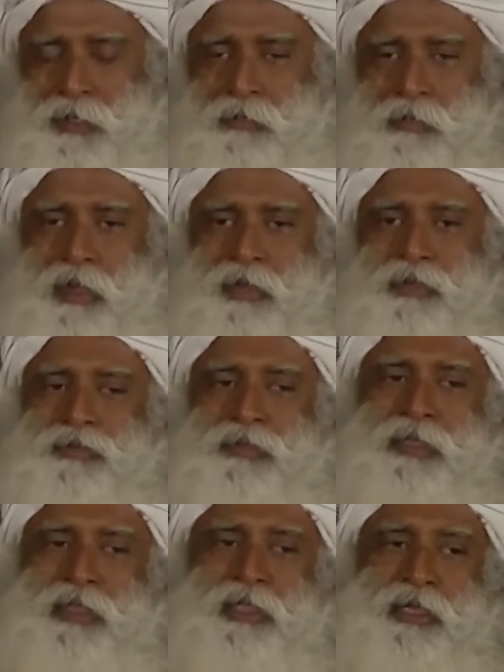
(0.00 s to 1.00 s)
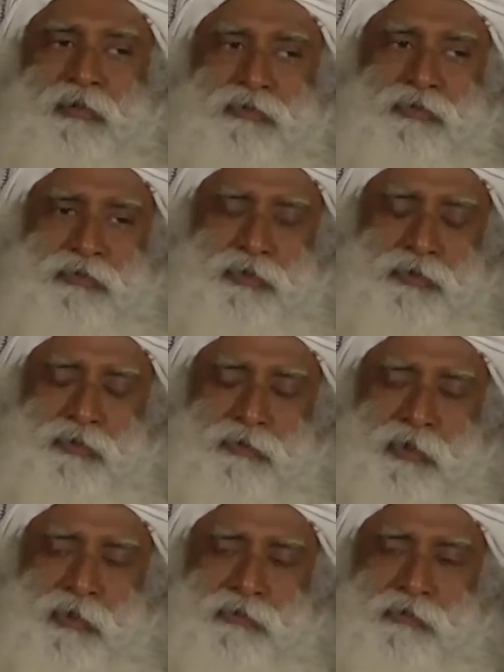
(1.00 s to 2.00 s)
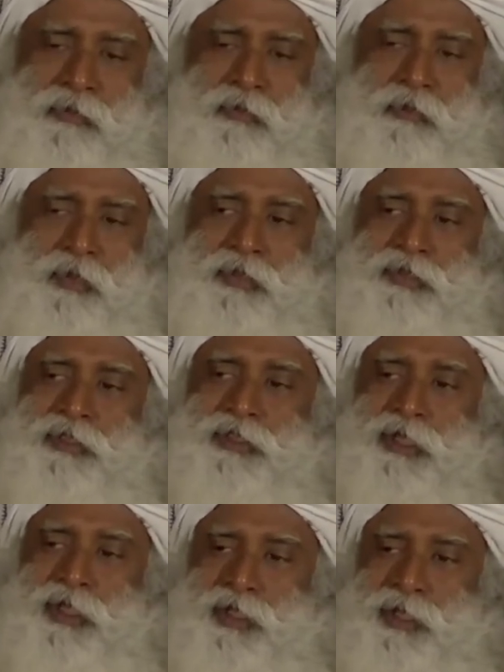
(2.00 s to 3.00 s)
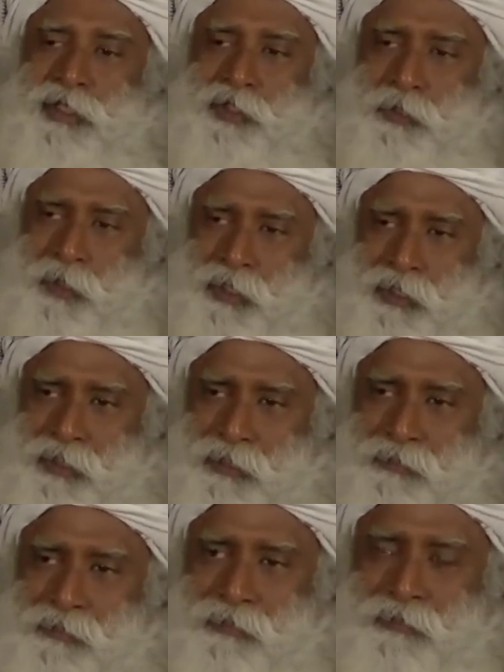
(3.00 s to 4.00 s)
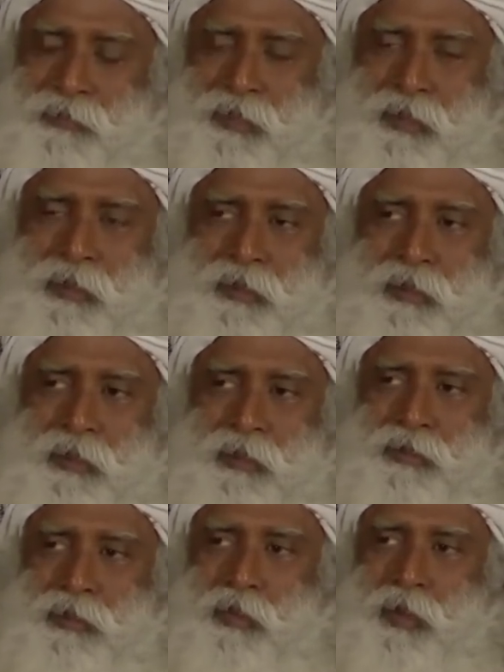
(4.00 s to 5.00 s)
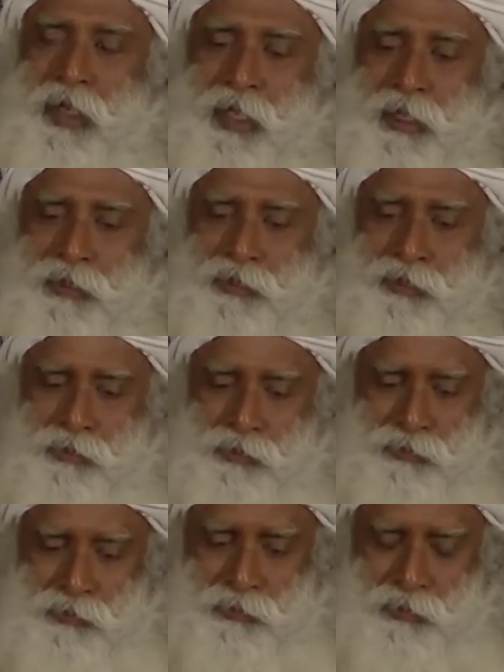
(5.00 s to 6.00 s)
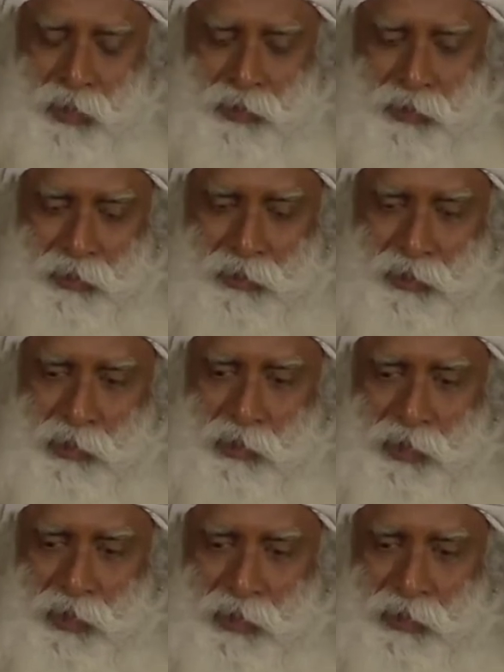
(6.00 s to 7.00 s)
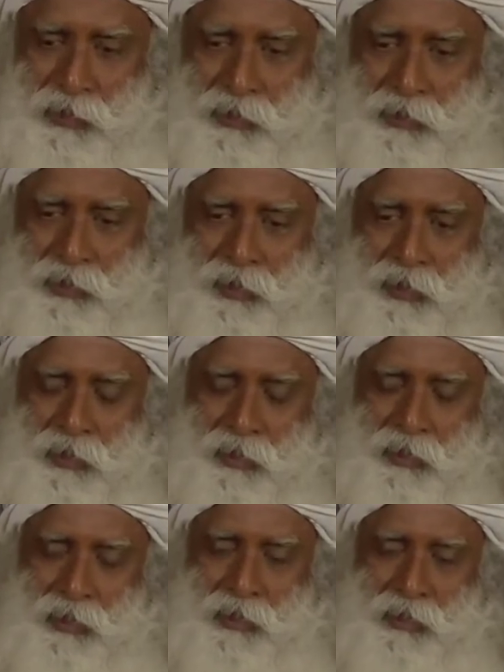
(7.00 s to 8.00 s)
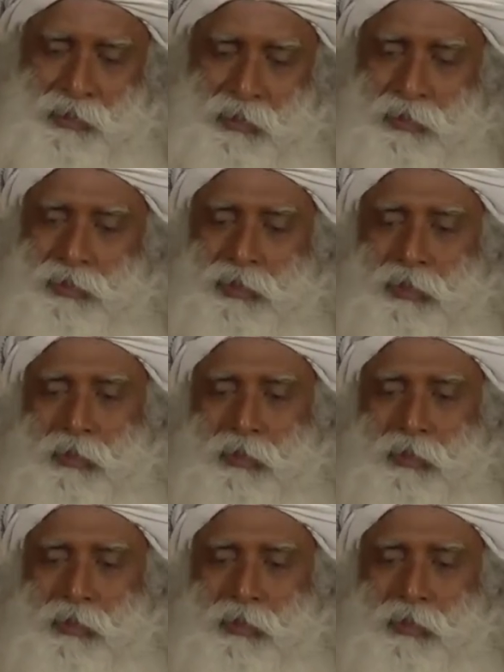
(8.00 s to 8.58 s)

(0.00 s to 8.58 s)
Because with little fruit you will feel full because it's generally sweet. So one has to wait and slowly eat. There is also a